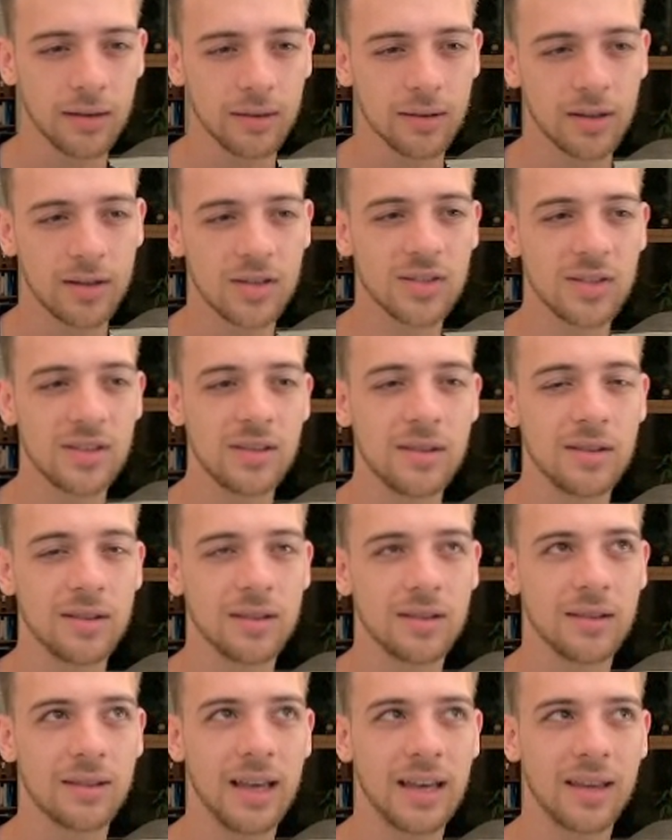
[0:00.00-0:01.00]
Because
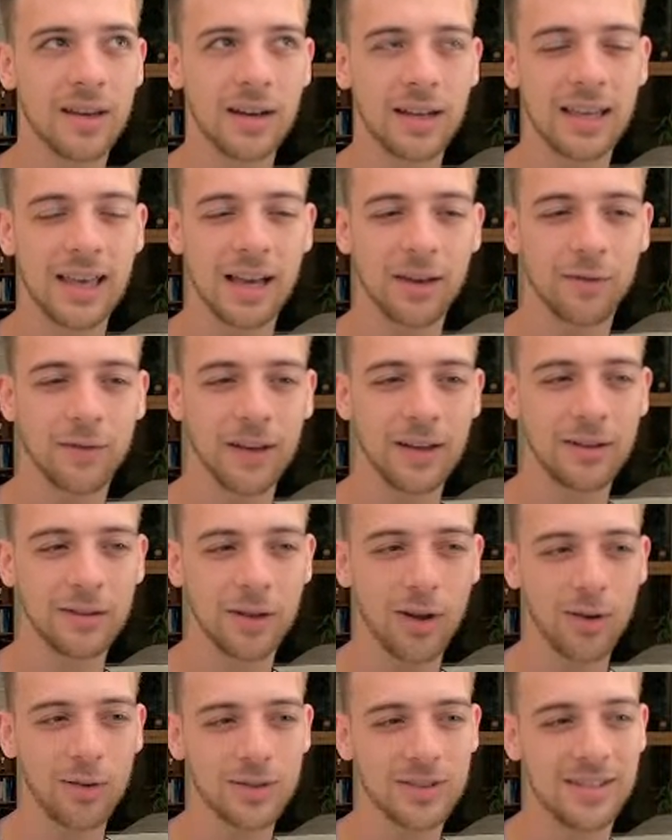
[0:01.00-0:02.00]
they're going to kick field
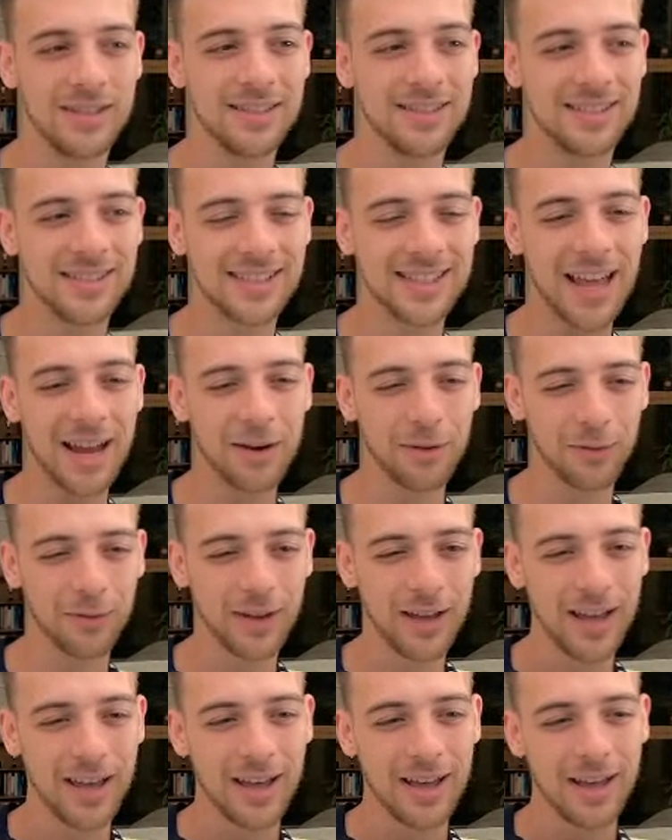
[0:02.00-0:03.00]
goals instead of
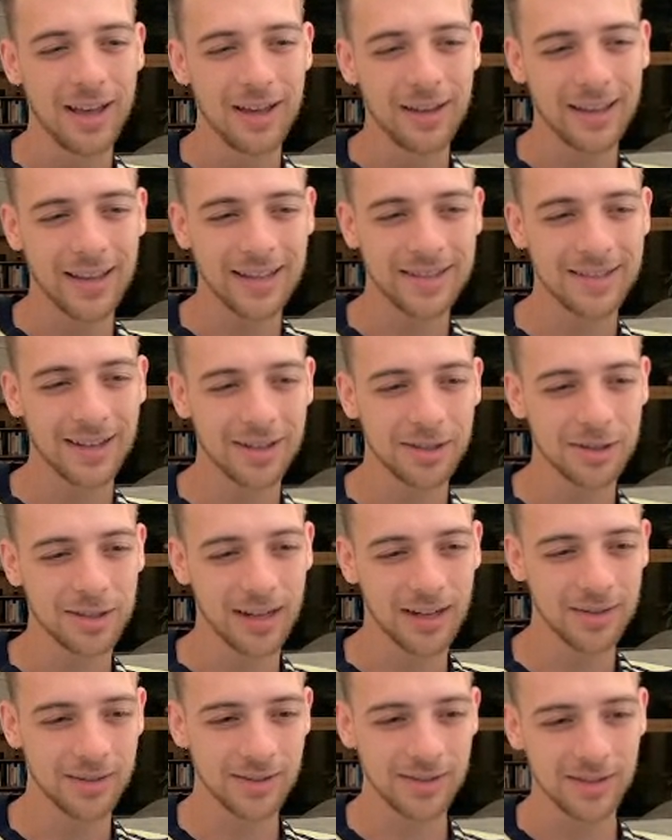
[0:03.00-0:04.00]
get
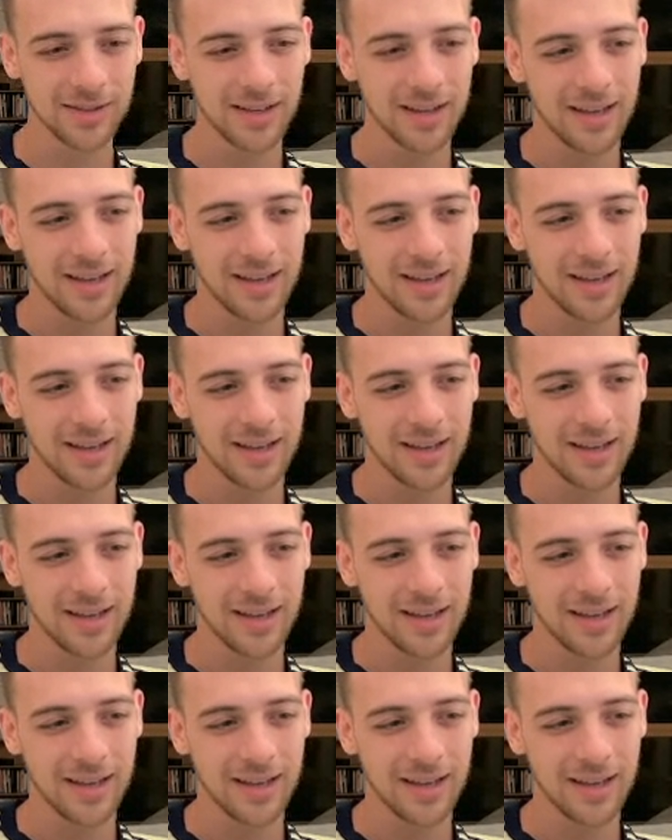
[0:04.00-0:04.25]
touchdowns.